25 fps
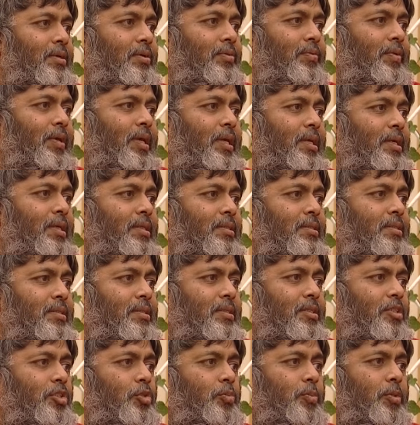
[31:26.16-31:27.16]
Whereas
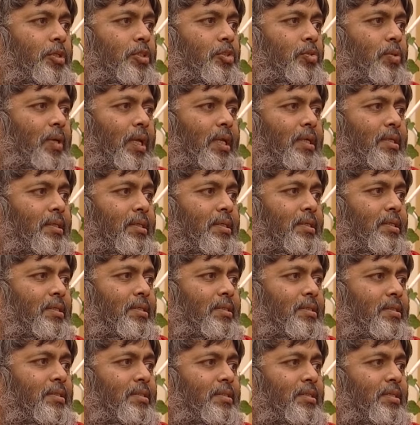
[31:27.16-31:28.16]
spirituality
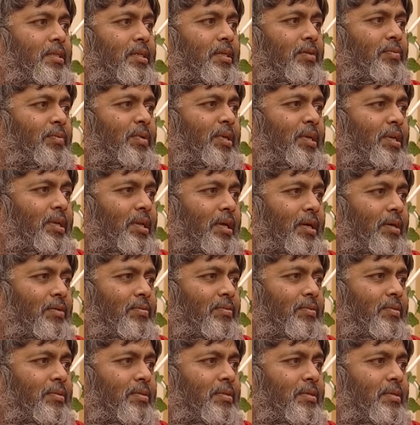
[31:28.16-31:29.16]
is giving love
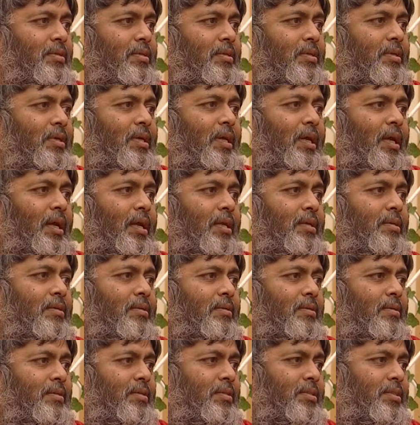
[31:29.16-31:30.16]

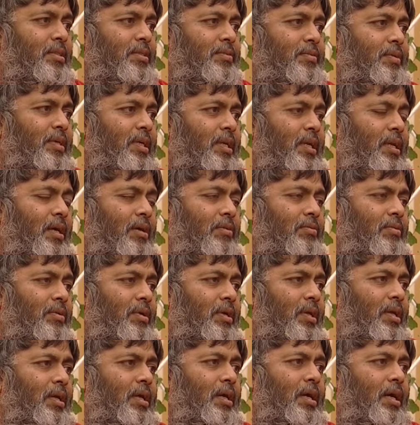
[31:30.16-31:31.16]
and receiving love.
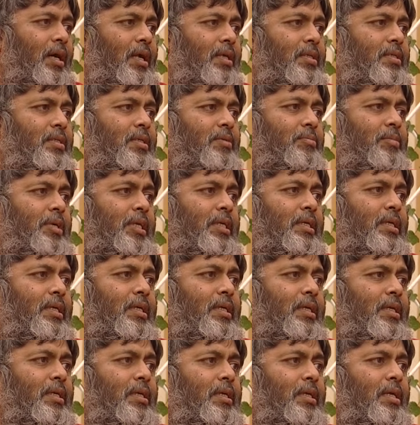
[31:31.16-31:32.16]
Mm -hmm.
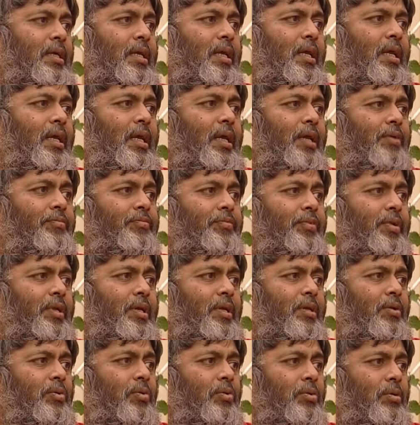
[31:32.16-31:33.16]
Ultimately, every
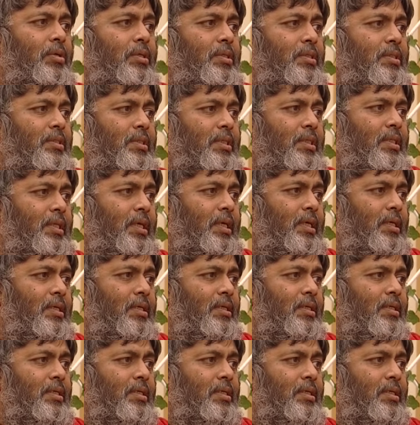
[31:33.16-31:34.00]
holy Siddha,